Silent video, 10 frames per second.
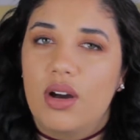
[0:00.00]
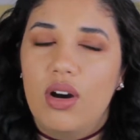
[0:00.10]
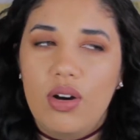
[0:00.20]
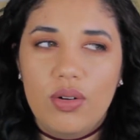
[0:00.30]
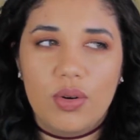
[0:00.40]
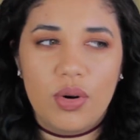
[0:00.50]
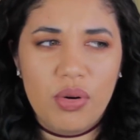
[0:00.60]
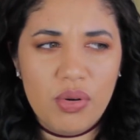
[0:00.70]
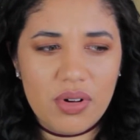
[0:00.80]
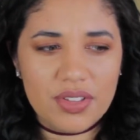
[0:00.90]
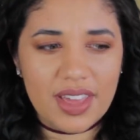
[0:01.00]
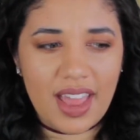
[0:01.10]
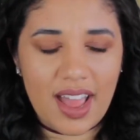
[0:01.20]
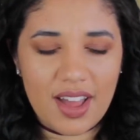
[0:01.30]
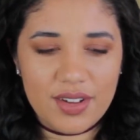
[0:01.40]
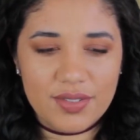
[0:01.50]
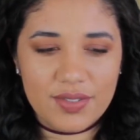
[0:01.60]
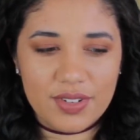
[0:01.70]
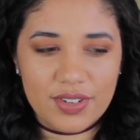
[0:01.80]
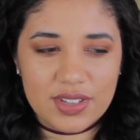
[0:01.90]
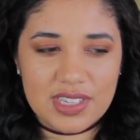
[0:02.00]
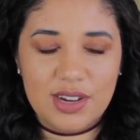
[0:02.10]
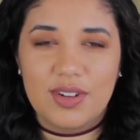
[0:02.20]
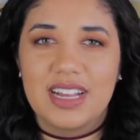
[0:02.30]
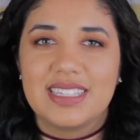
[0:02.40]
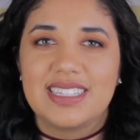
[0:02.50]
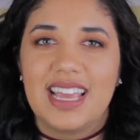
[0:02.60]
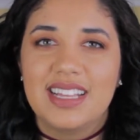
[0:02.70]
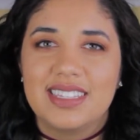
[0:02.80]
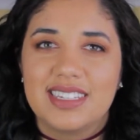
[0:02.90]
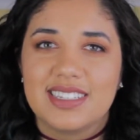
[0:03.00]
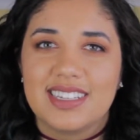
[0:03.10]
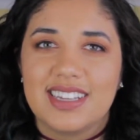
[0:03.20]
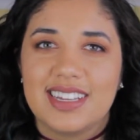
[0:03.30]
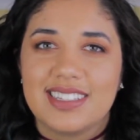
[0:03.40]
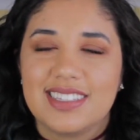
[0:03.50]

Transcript: oh cool, they have synchronized dances to this.